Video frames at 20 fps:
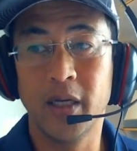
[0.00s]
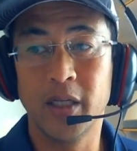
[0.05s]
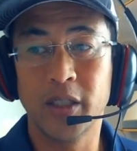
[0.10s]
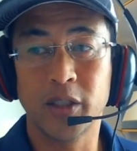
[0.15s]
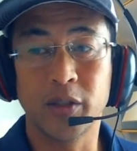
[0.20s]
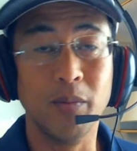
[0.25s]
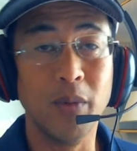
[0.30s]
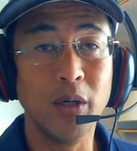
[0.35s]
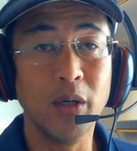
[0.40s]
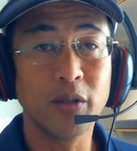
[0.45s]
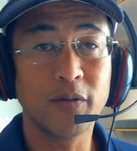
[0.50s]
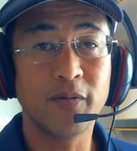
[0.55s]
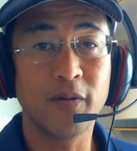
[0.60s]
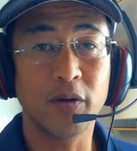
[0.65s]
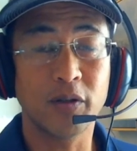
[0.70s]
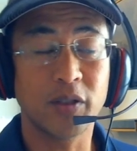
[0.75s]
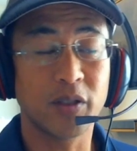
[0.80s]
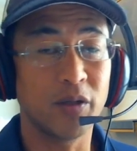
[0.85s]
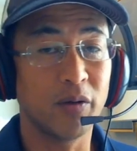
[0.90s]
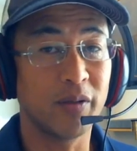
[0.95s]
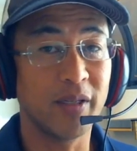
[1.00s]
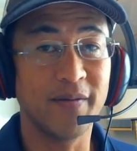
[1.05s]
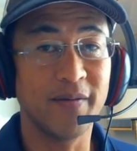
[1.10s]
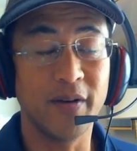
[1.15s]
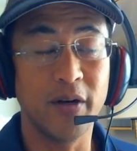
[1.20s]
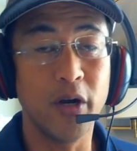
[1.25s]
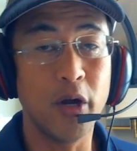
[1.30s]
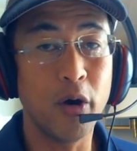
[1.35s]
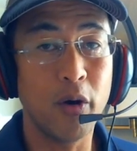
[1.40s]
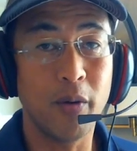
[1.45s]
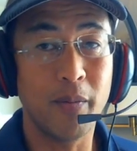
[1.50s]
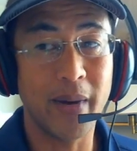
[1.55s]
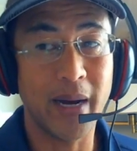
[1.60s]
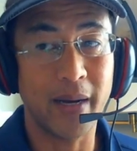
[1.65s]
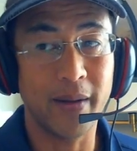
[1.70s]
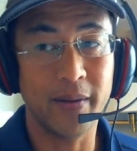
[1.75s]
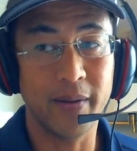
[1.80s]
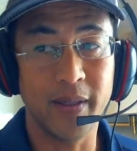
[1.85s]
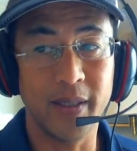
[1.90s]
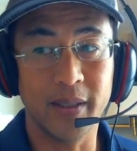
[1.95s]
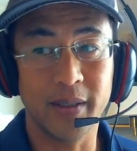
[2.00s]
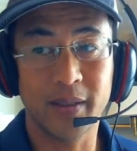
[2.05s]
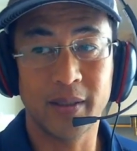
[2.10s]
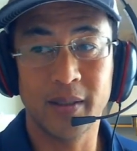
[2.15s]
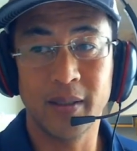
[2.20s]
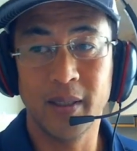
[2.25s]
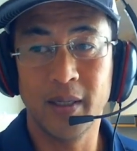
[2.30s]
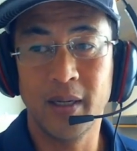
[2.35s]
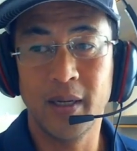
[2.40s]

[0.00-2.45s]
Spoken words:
So most folks don't even know about this